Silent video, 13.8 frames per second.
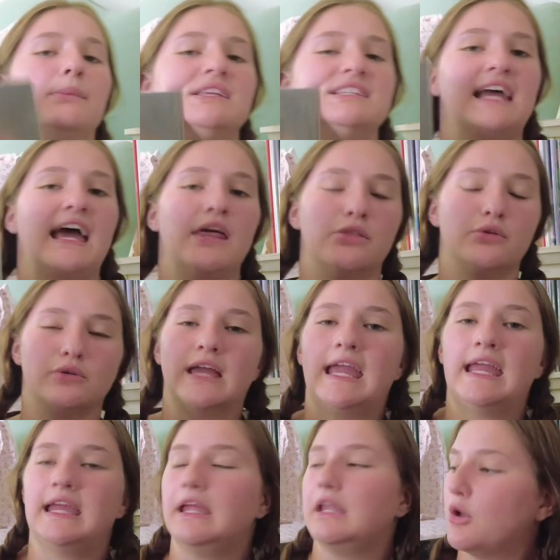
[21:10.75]
Miss Ethel
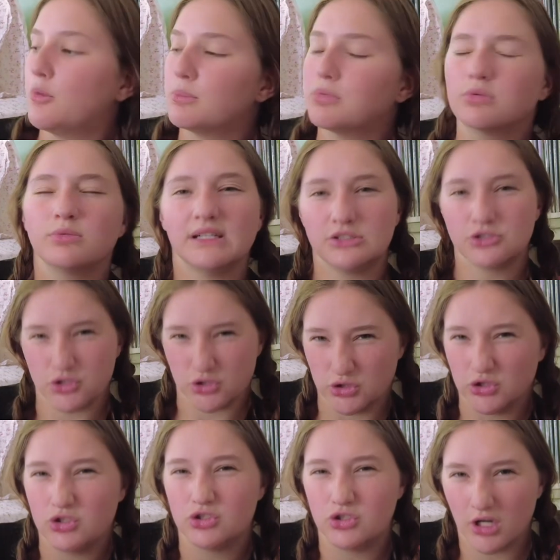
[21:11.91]
Cain,
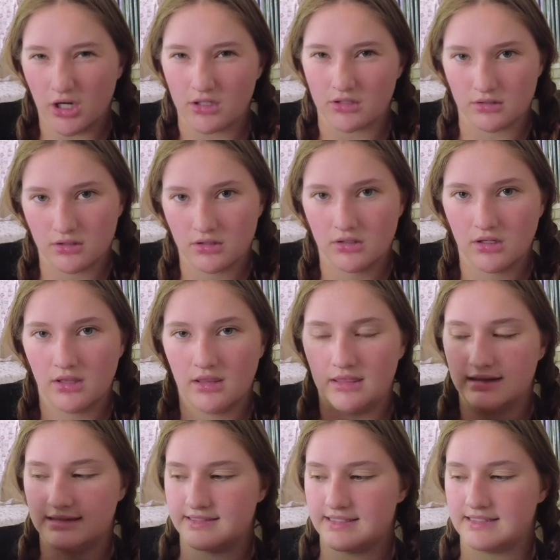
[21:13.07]
Preacher's Daughter?
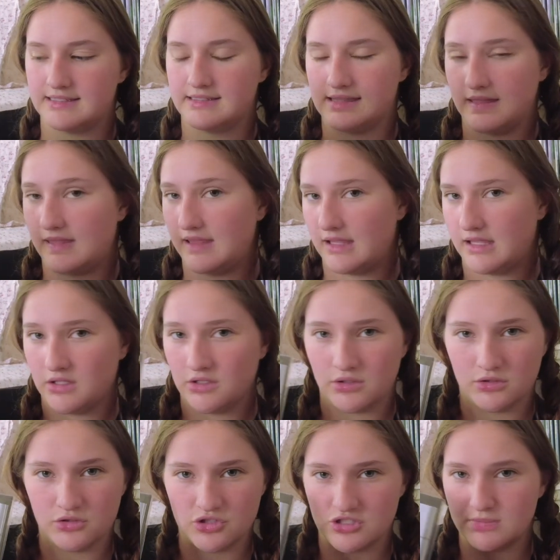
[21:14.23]
This is
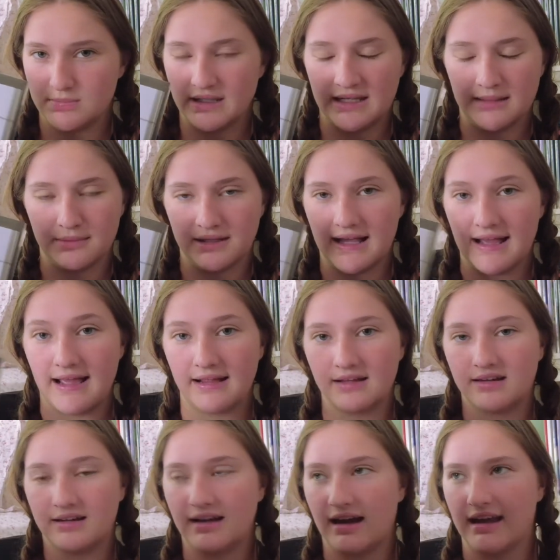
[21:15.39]
the just plain
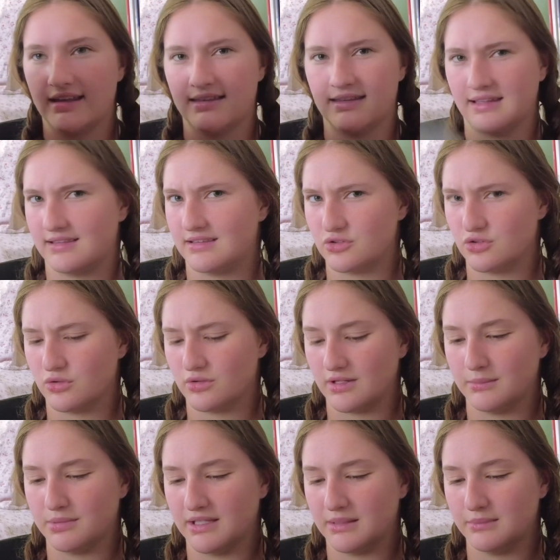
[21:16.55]
black. I think there's only
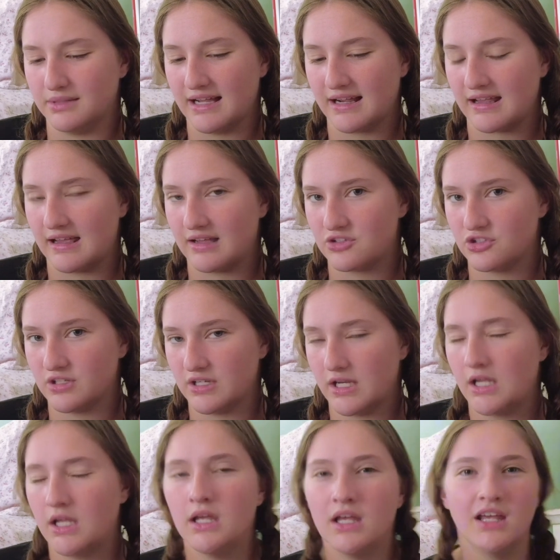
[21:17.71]
plain black actually.
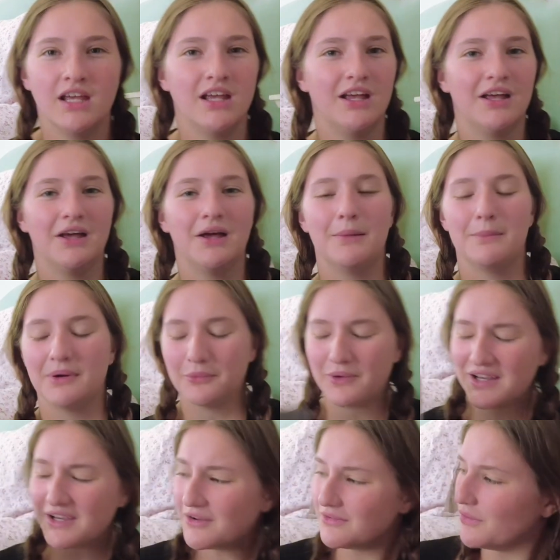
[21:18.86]
But what
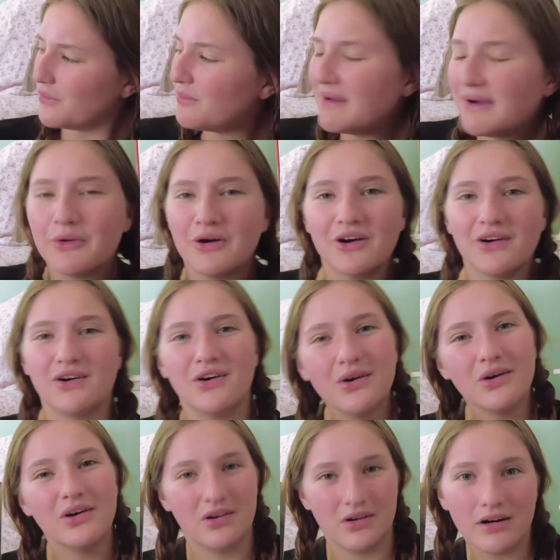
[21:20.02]
do y'all know about
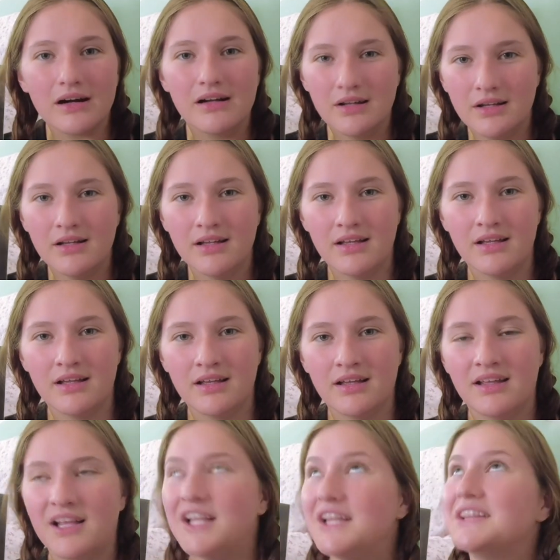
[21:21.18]
her?
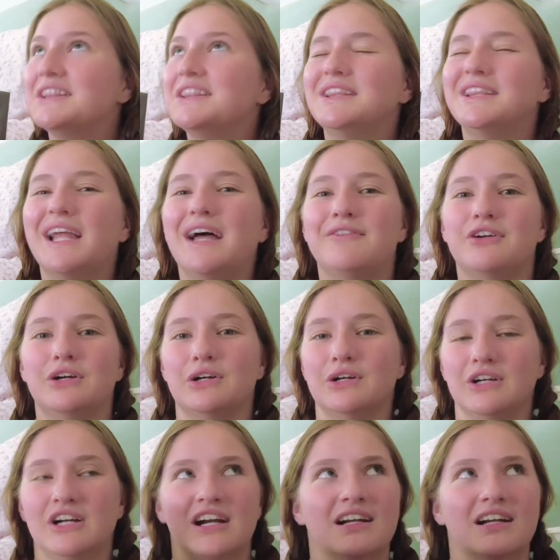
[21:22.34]
Love her.
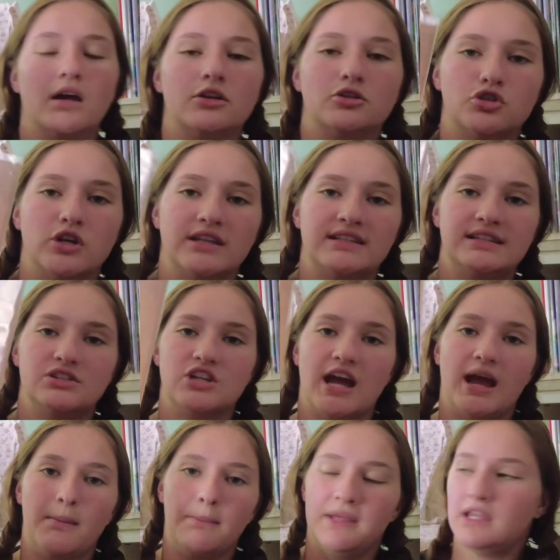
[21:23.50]
Tracy
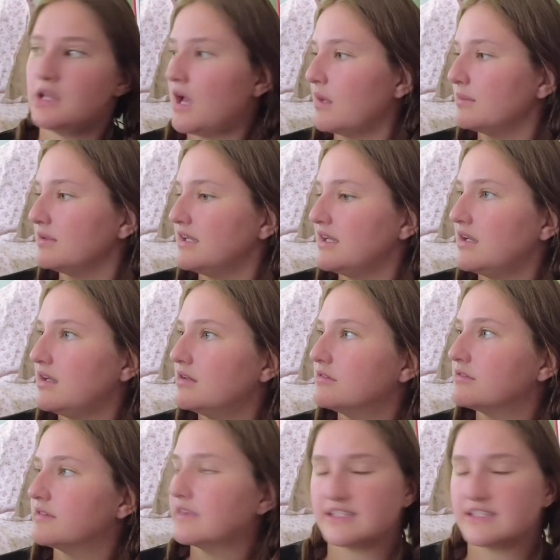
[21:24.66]
Chapman, I believe.